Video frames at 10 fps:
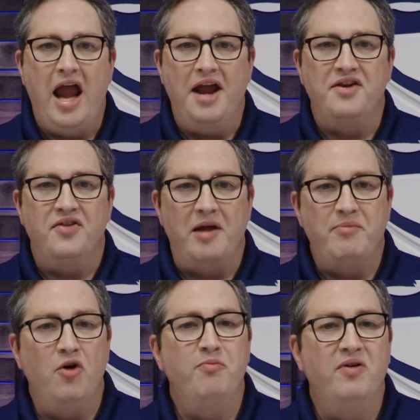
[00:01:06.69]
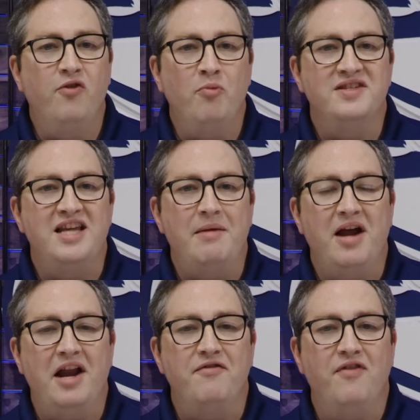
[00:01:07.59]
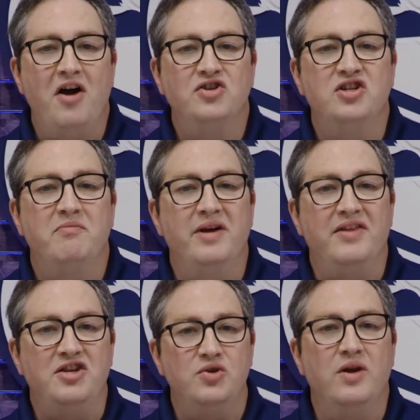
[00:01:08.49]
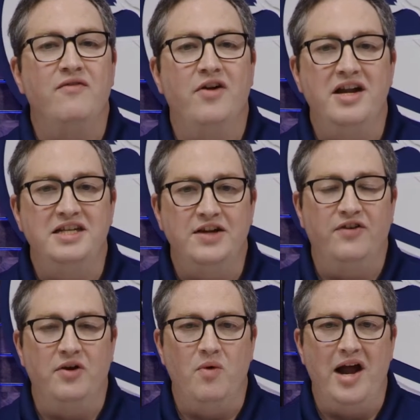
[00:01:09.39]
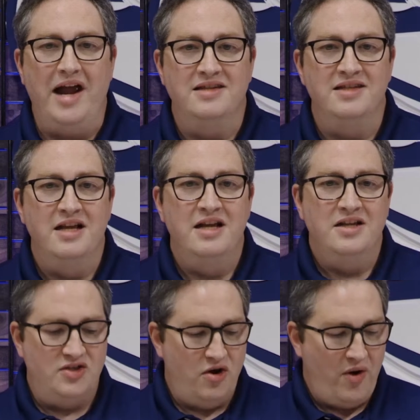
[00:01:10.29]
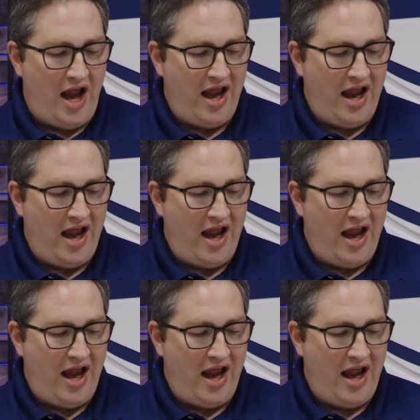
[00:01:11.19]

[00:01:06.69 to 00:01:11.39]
and they both perform the same kind of function, but they do it in very different ways. So